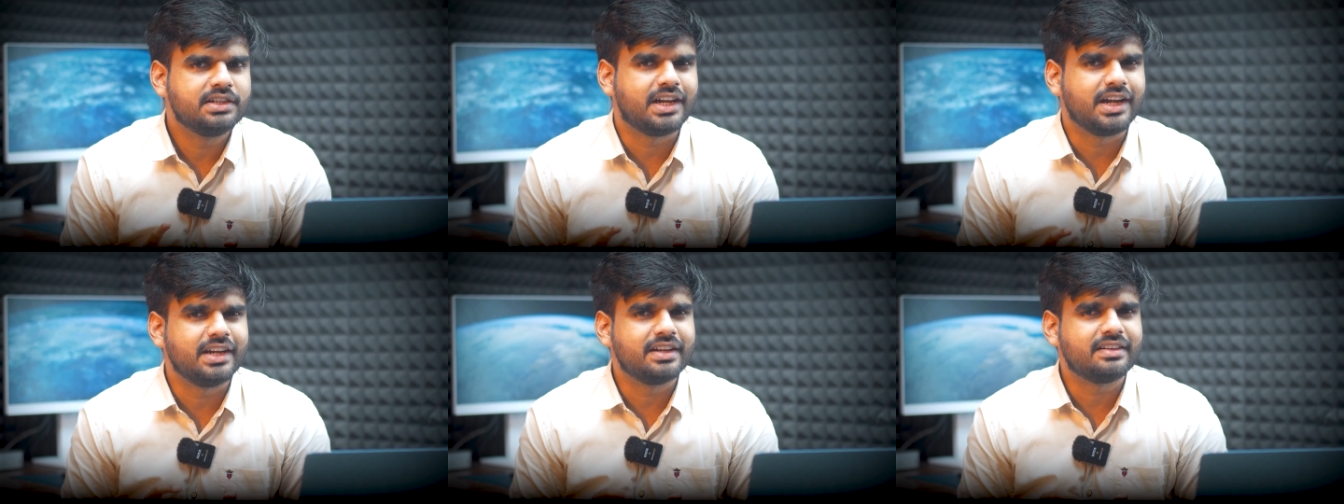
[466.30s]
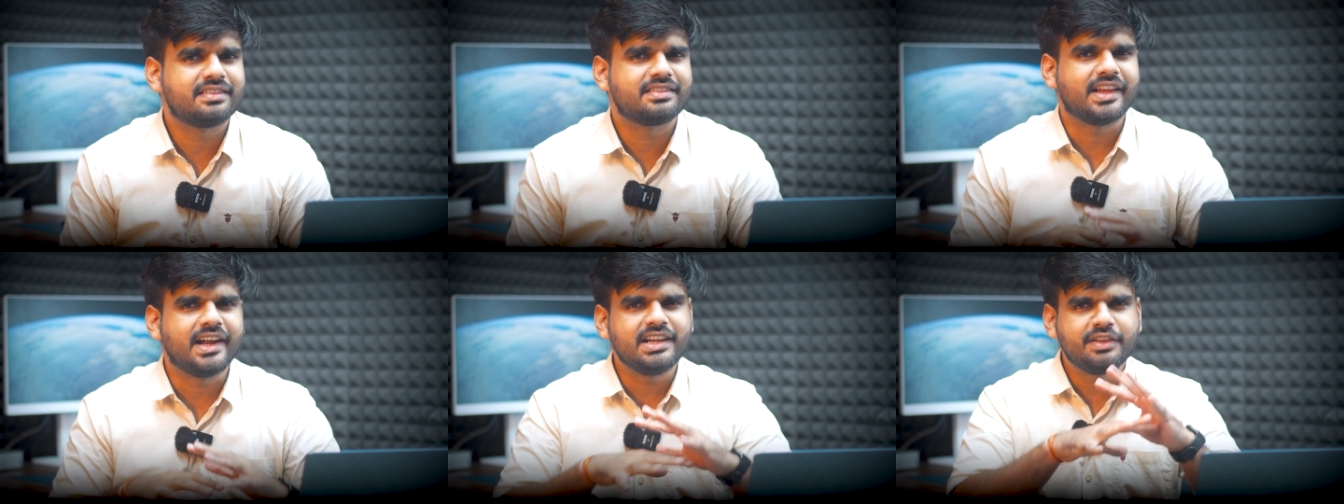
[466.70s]
treat its
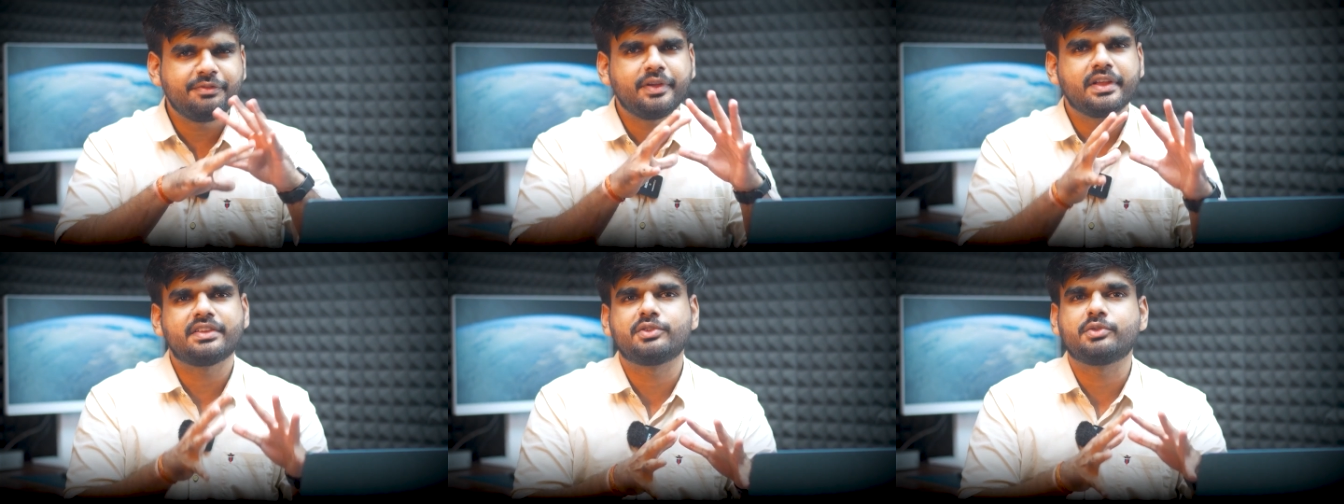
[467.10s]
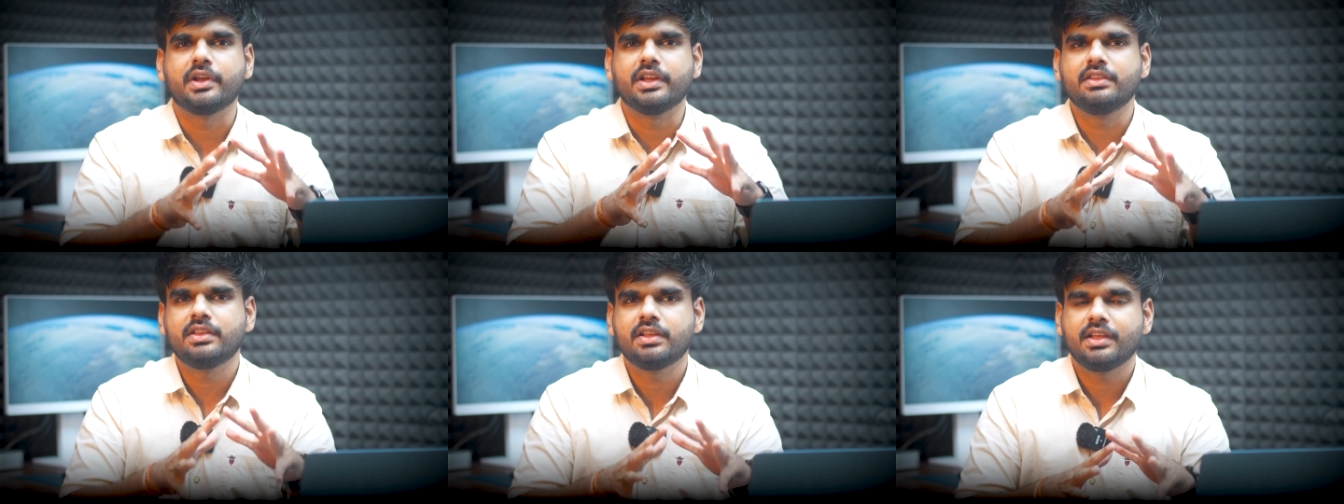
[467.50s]
scientific
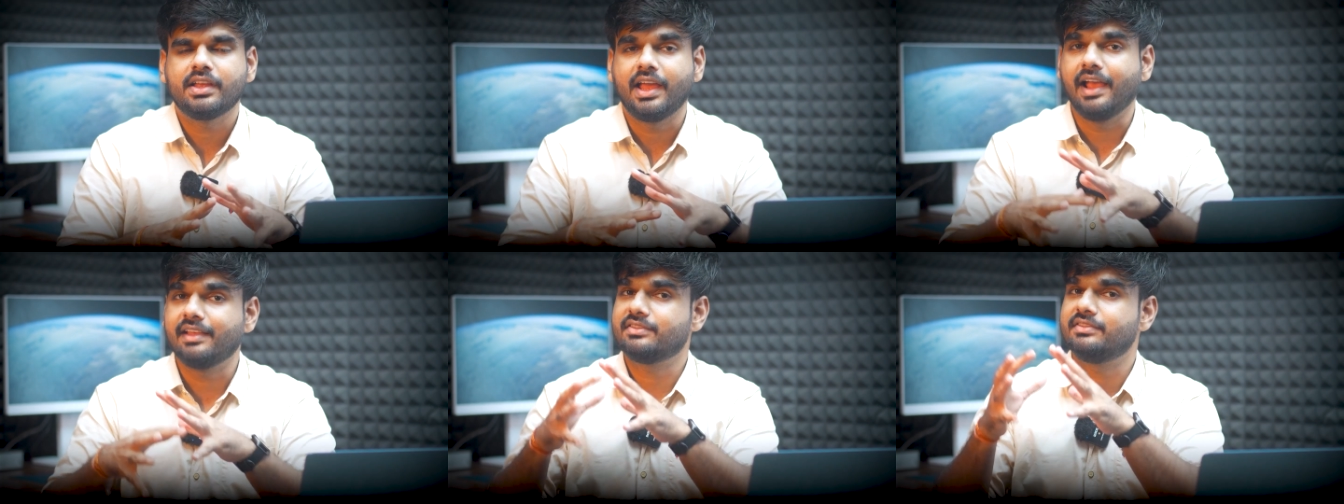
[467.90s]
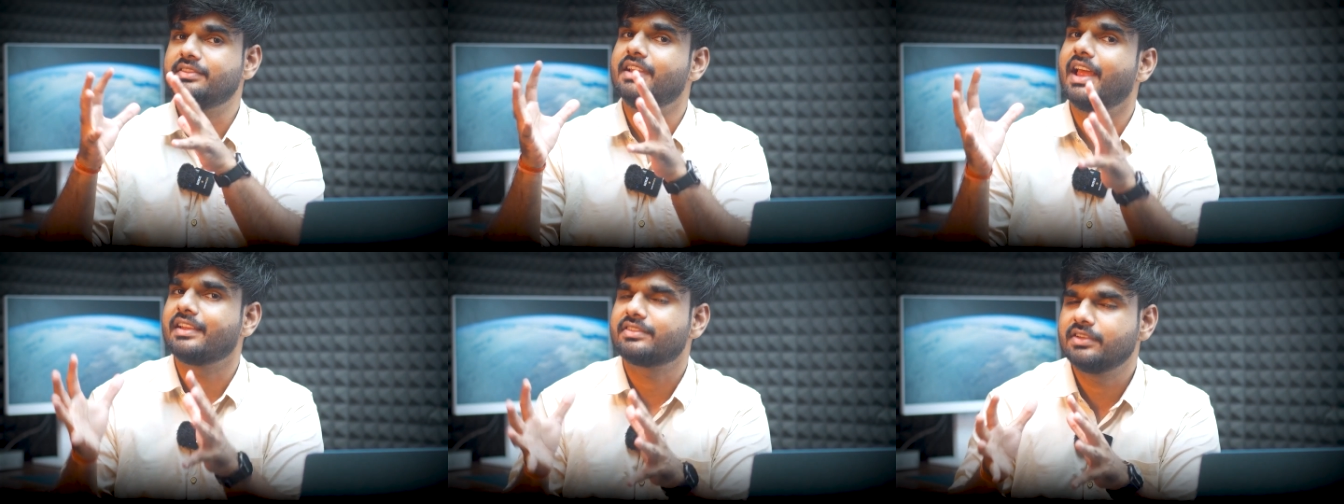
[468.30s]
strength as
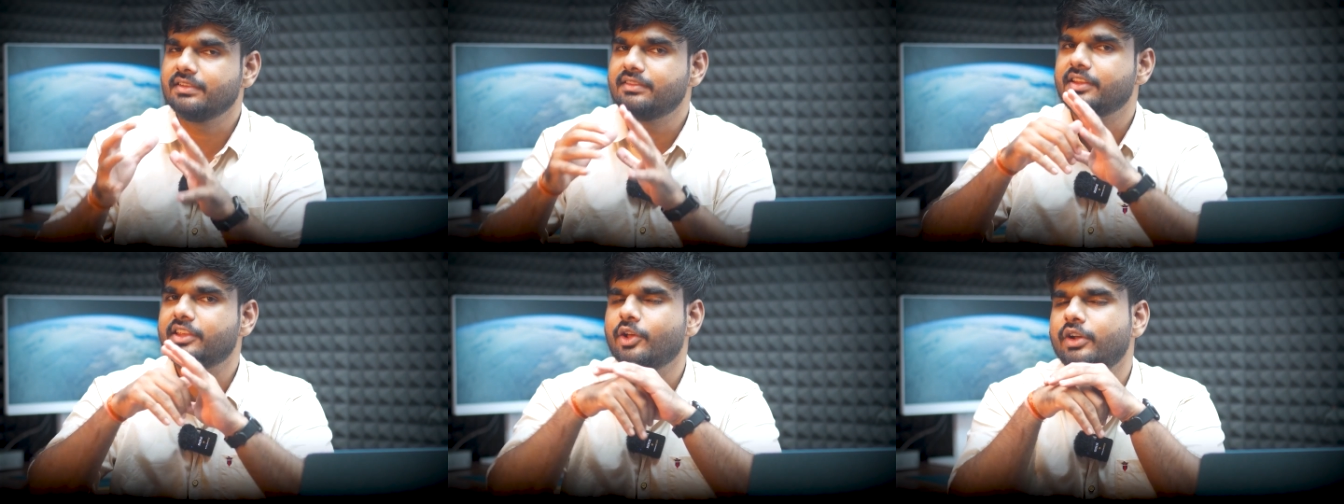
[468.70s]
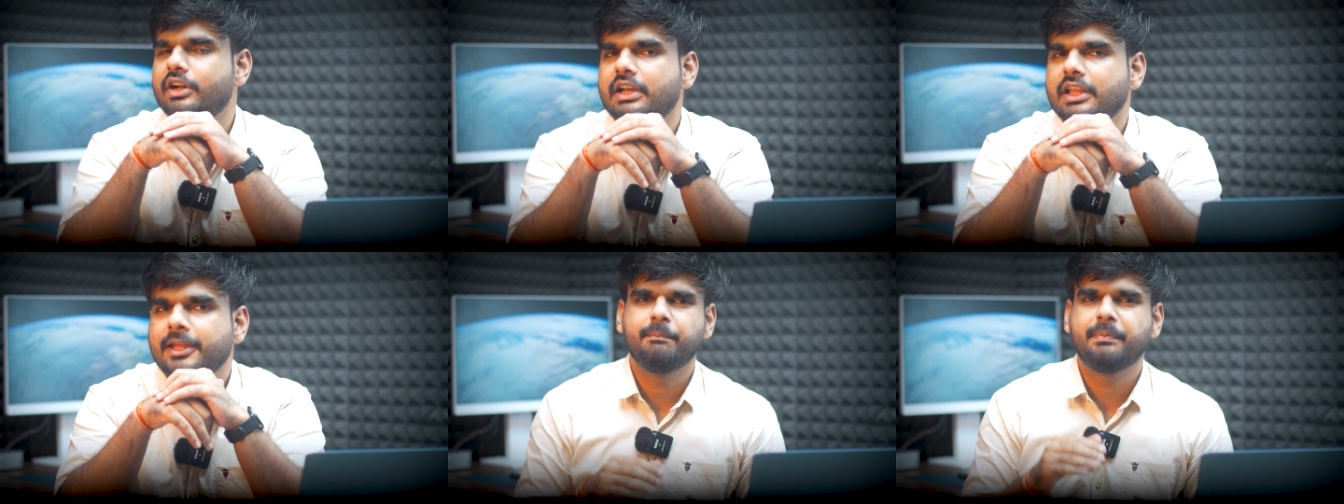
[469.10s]
national security?